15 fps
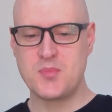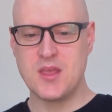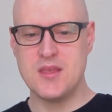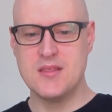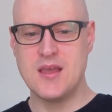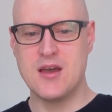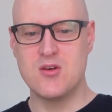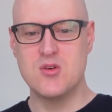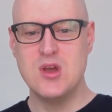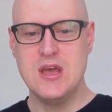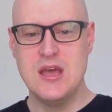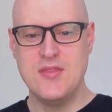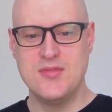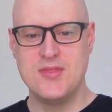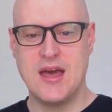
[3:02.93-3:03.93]
Now,
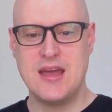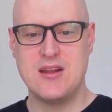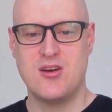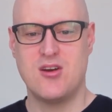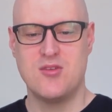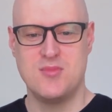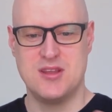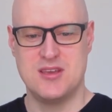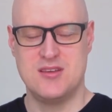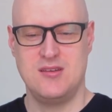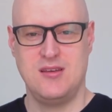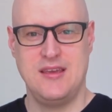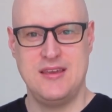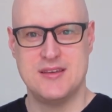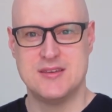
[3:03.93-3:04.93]
that
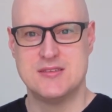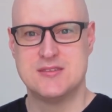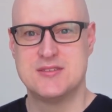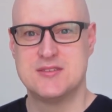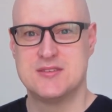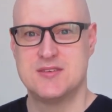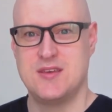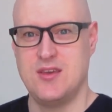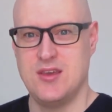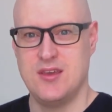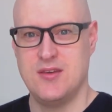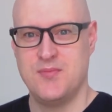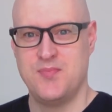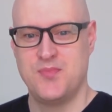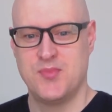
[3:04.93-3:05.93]
harmony is C.
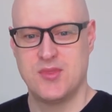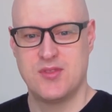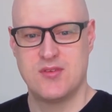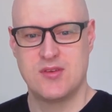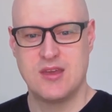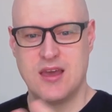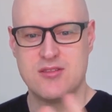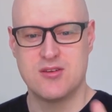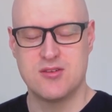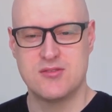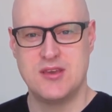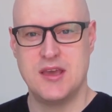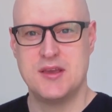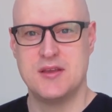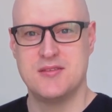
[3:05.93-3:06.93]
Together,
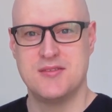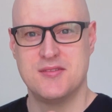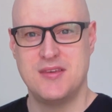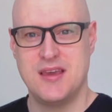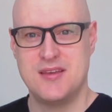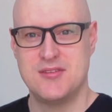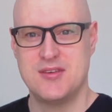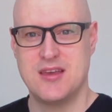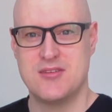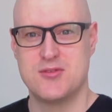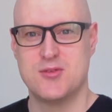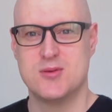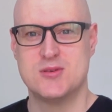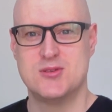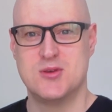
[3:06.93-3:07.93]
taken together,
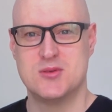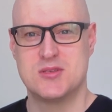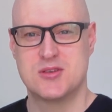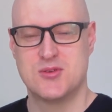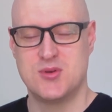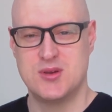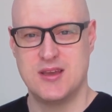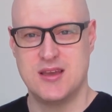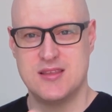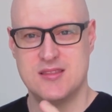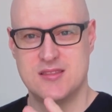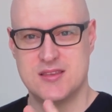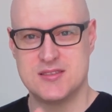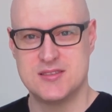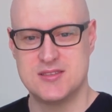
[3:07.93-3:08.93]
those notes create
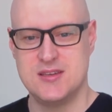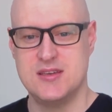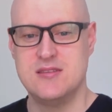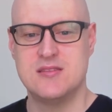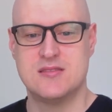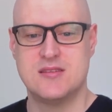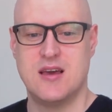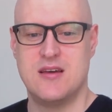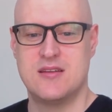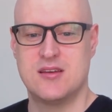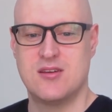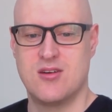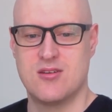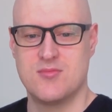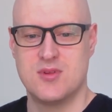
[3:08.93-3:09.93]
the C, the tonic
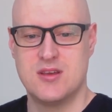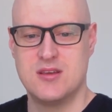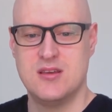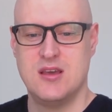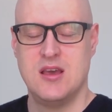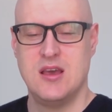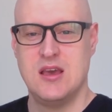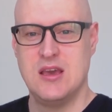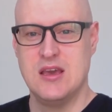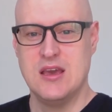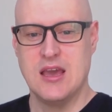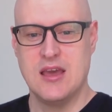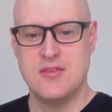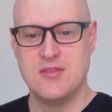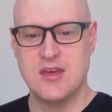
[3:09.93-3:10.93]
harmony.
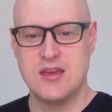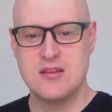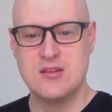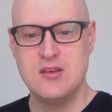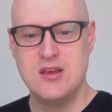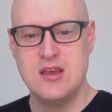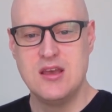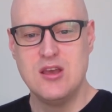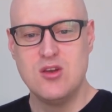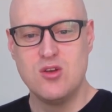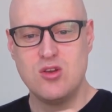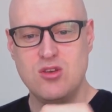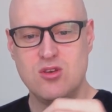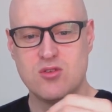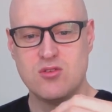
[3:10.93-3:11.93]
And then
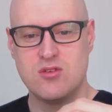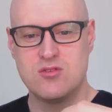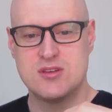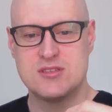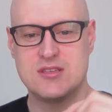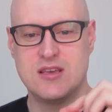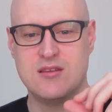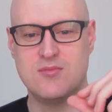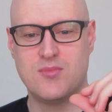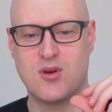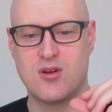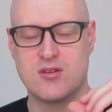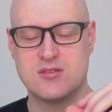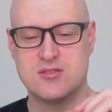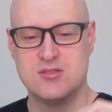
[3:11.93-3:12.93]
you'll notice in
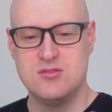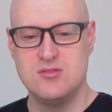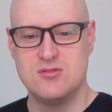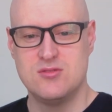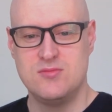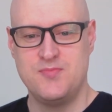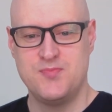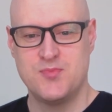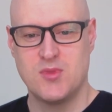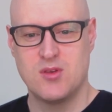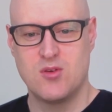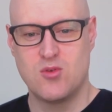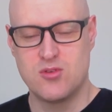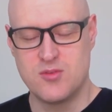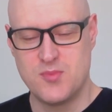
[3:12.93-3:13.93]
bar 2,
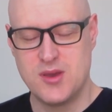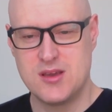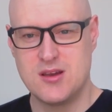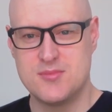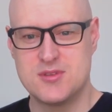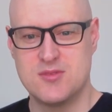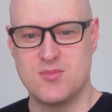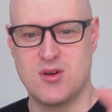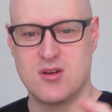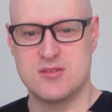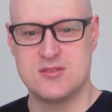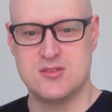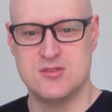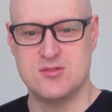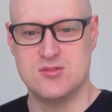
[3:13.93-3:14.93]
or the pickup to bar
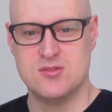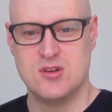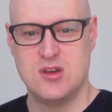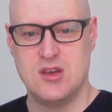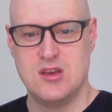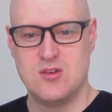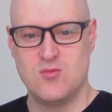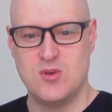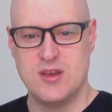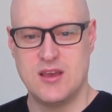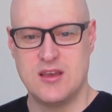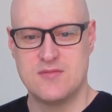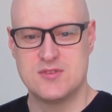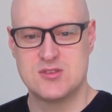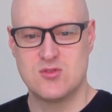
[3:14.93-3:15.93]
2, we
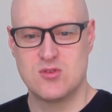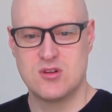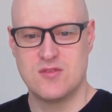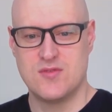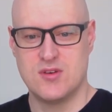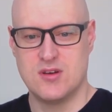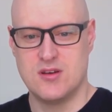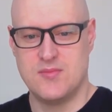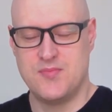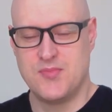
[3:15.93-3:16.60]
have sort of